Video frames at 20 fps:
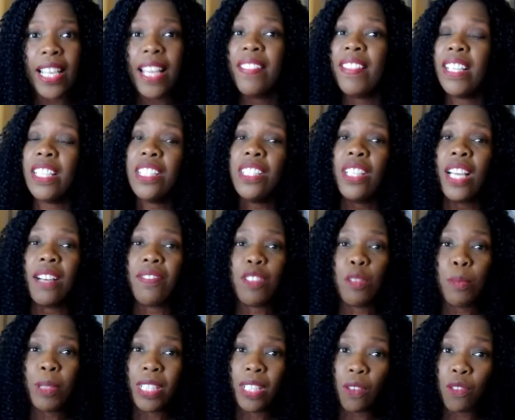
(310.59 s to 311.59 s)
And then you have to
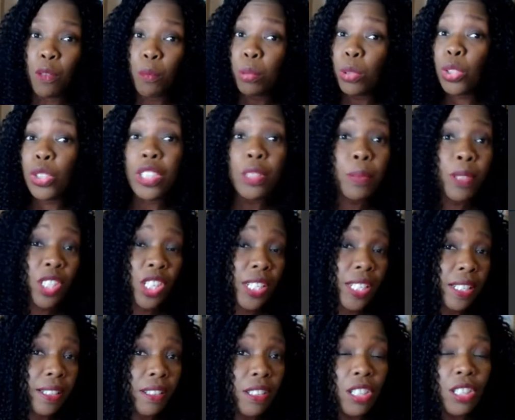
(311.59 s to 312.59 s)
be self-employed, which I
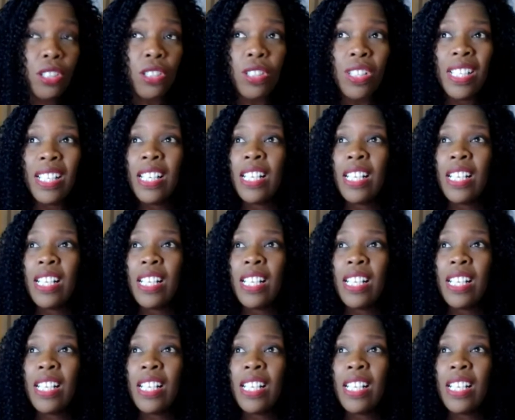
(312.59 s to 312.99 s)
didn't know.